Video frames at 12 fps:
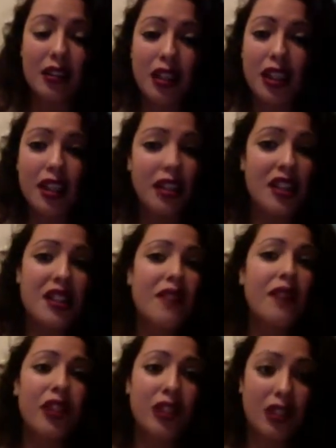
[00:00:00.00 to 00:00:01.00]
It
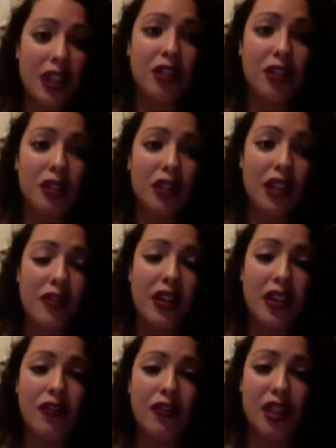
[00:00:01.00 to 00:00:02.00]
doesn't feel like you're living,
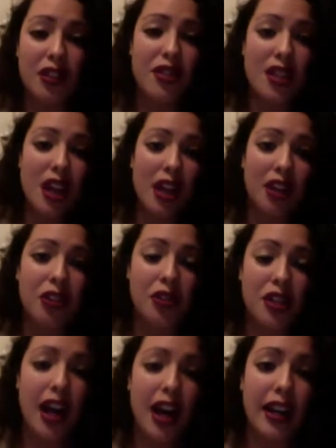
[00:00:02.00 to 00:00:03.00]
it feels like you're
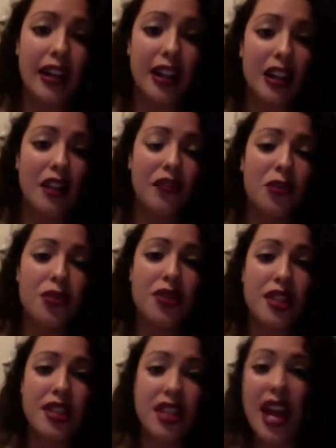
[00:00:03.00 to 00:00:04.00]
dying. And if you
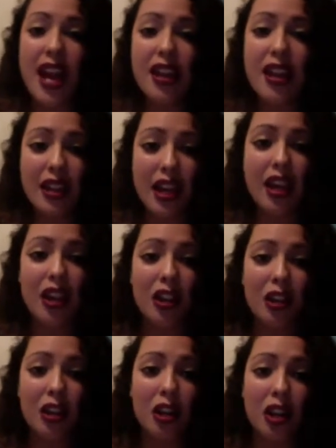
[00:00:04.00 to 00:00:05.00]
stay
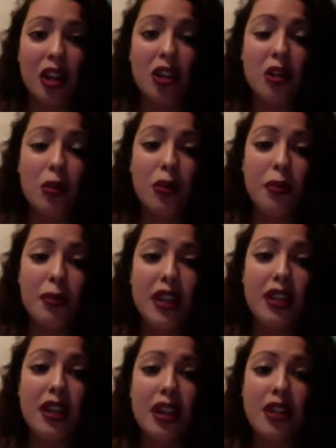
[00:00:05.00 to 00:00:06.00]
there, you will
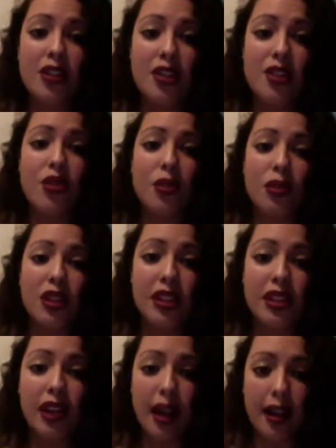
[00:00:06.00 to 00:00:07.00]
be slowly
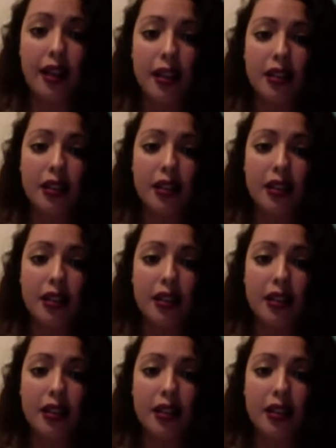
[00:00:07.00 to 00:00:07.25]
dying.